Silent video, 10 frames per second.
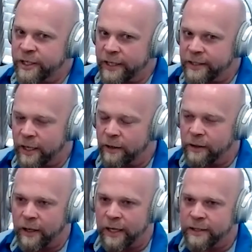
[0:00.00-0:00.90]
I don't,
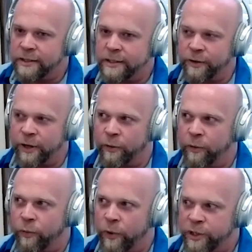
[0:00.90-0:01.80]
I don't know
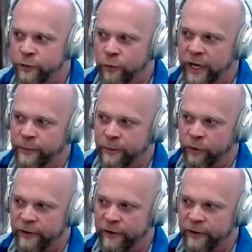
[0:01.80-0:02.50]
which one I put more,